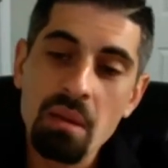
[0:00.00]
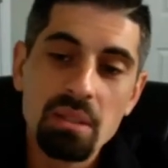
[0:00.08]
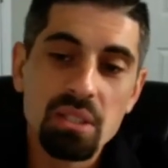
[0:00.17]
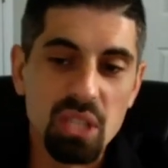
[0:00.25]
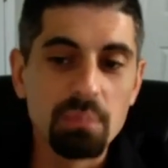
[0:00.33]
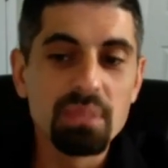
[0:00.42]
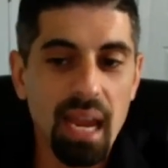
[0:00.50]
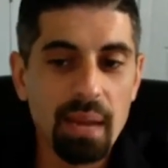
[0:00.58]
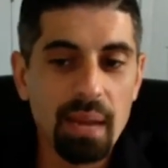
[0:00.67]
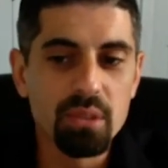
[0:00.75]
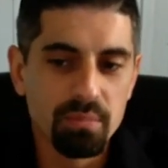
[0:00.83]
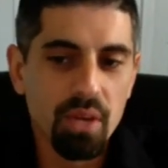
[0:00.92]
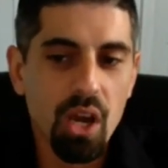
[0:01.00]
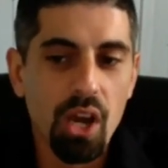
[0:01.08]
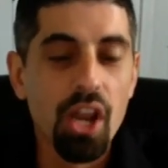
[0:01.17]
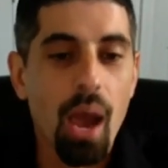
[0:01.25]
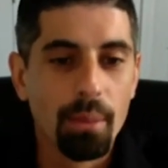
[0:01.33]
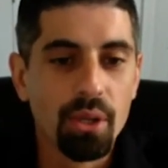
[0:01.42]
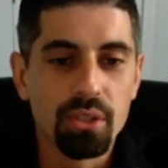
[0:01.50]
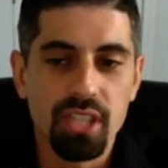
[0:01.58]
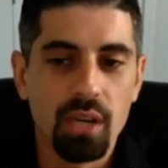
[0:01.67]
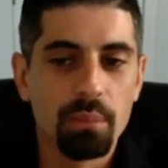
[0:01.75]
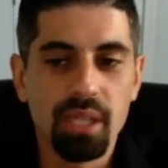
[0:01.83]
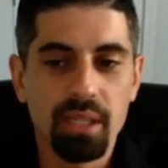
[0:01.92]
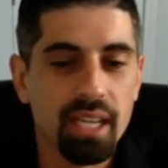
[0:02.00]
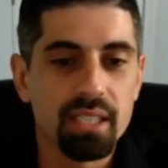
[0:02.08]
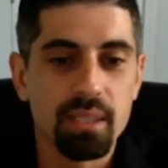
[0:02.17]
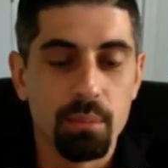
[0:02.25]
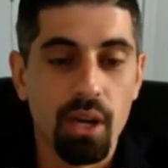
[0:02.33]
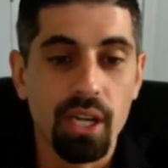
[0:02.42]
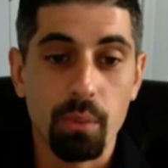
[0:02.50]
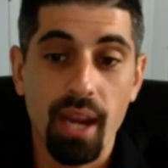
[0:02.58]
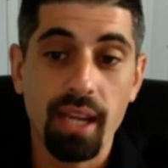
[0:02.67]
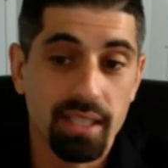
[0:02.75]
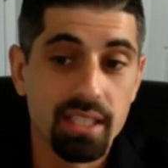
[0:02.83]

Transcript: Sometimes a nominal settlement, get some money, right?